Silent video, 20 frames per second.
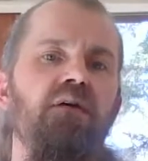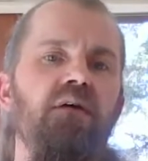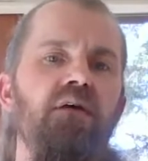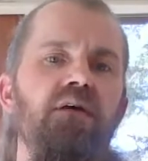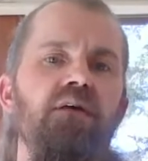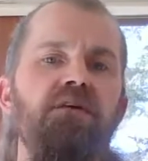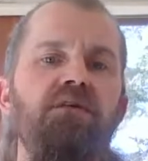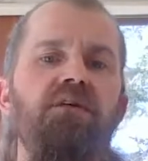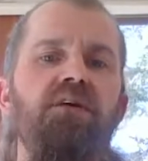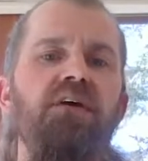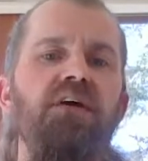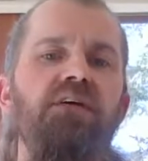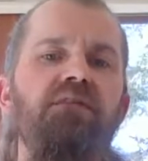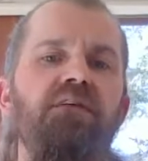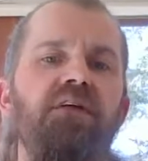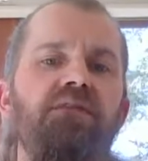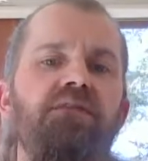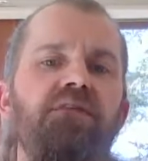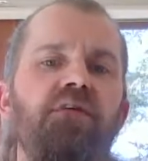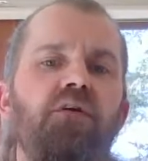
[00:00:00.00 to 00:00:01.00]
Even
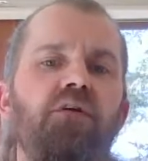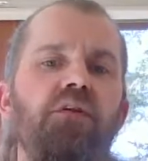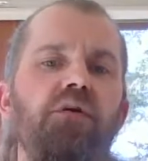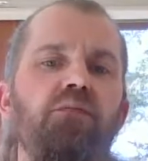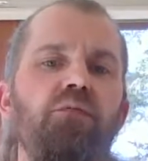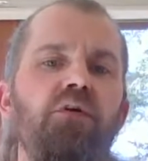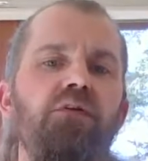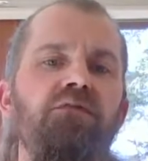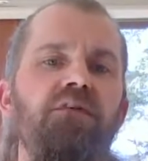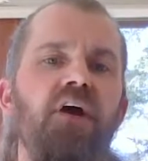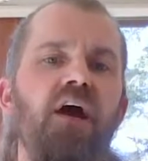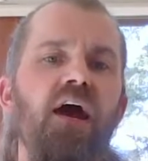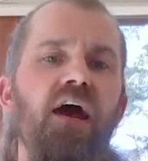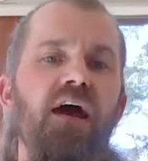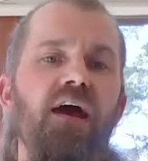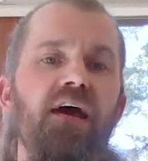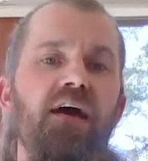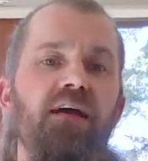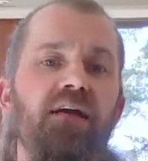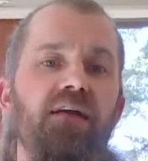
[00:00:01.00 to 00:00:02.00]
if you only move your
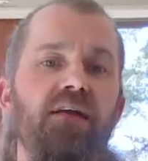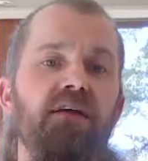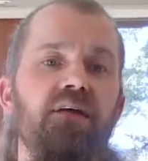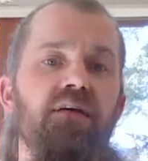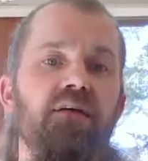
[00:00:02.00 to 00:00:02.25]
hand,